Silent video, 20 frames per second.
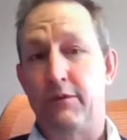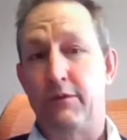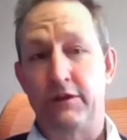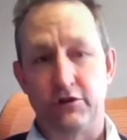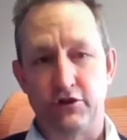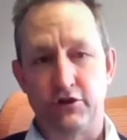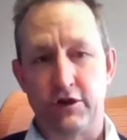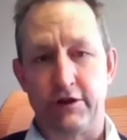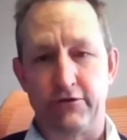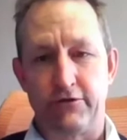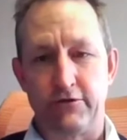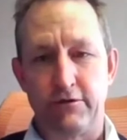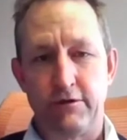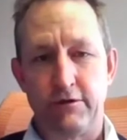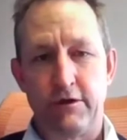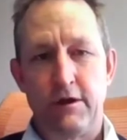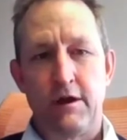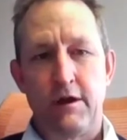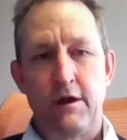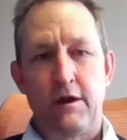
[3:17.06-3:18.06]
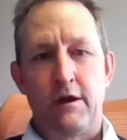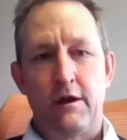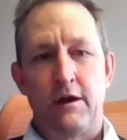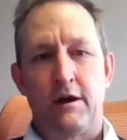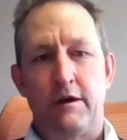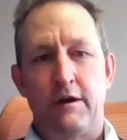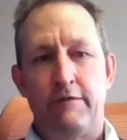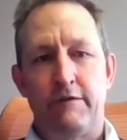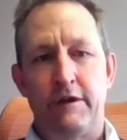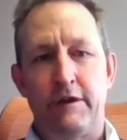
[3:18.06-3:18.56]
in general.
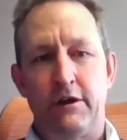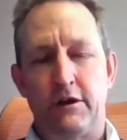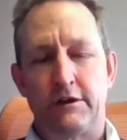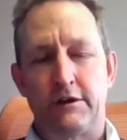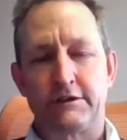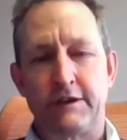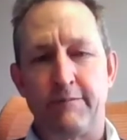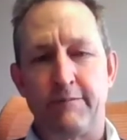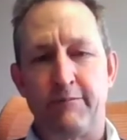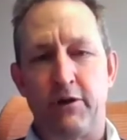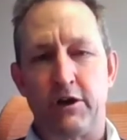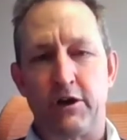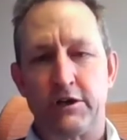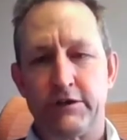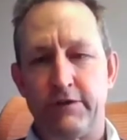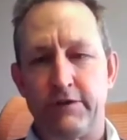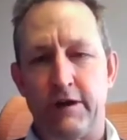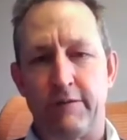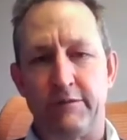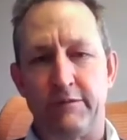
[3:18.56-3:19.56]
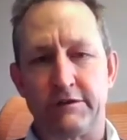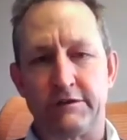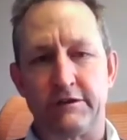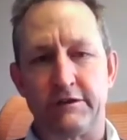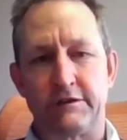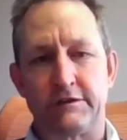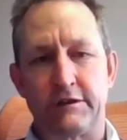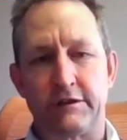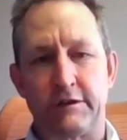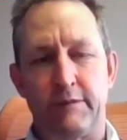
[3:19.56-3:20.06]
However, there are some parts of our
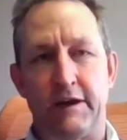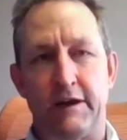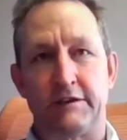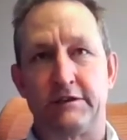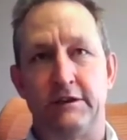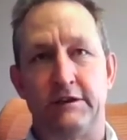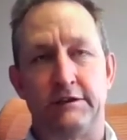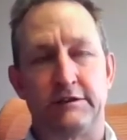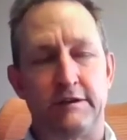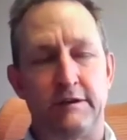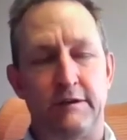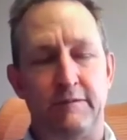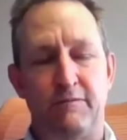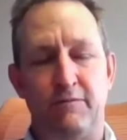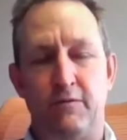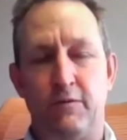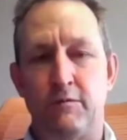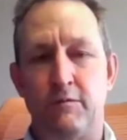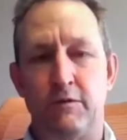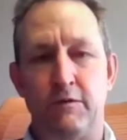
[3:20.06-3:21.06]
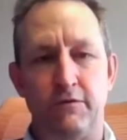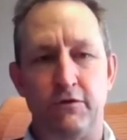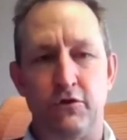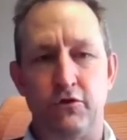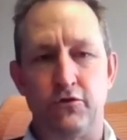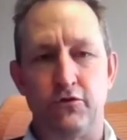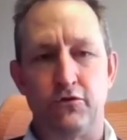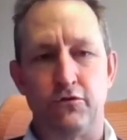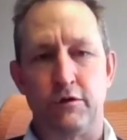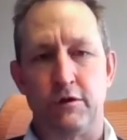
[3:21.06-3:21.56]
business that might see some form of
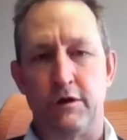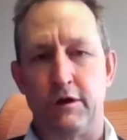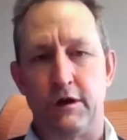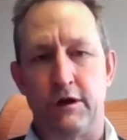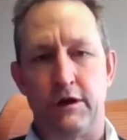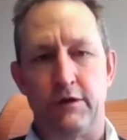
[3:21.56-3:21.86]
U